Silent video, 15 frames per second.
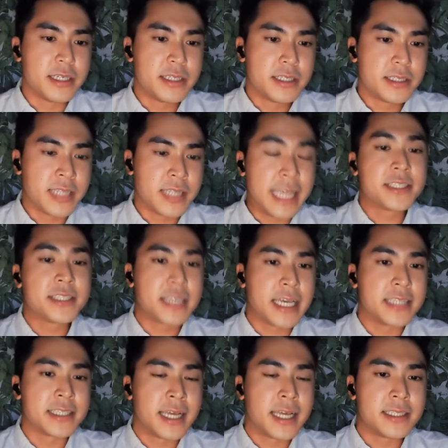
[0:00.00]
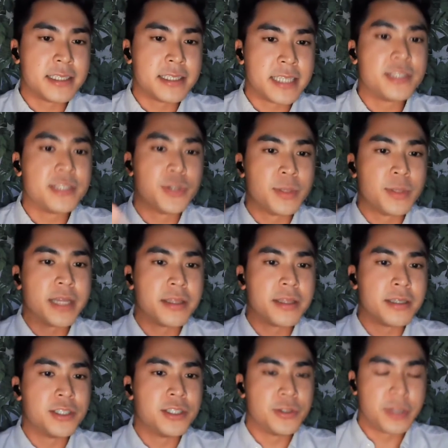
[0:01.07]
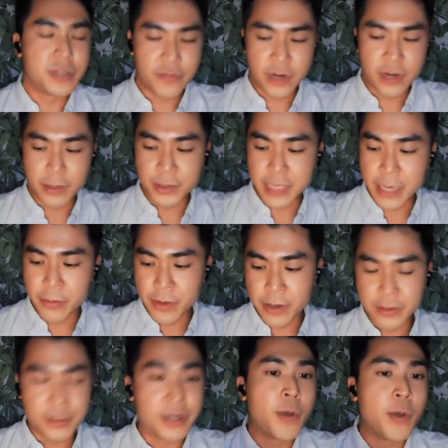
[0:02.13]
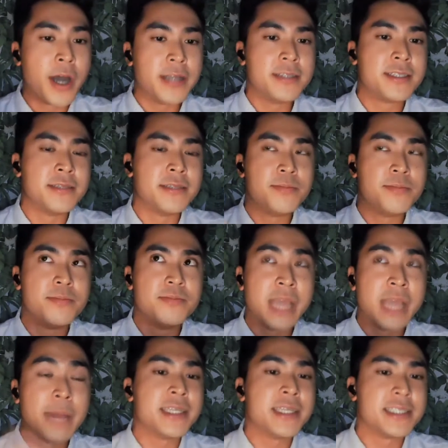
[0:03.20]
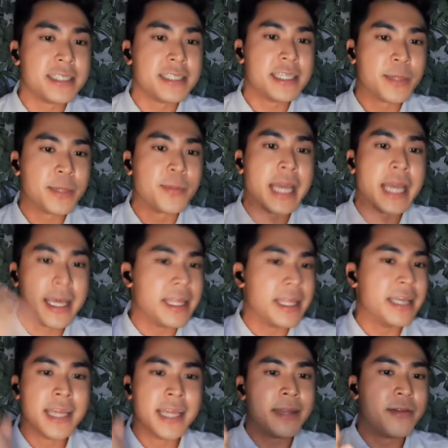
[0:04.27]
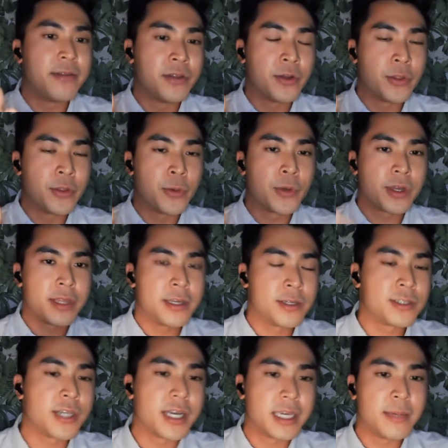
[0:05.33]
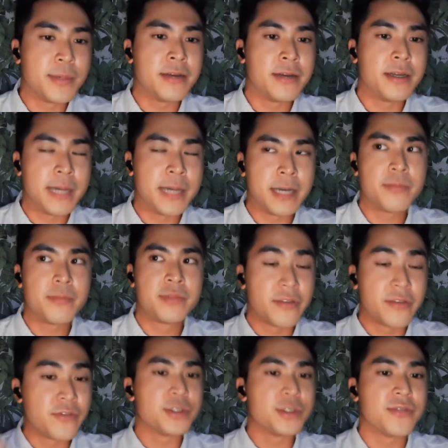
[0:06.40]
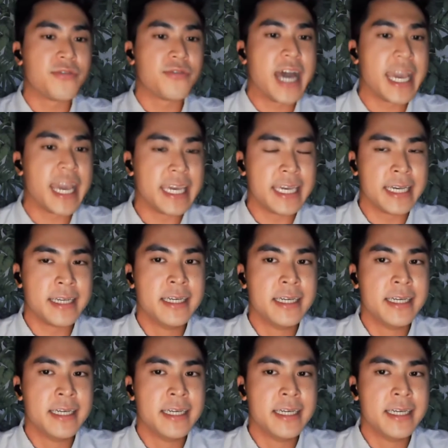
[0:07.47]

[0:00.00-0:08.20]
Leslie has a lot to say too about the ingenuity of farmers. I wanted to, Yemi isn't here, but that, the work that you're talking about diversifying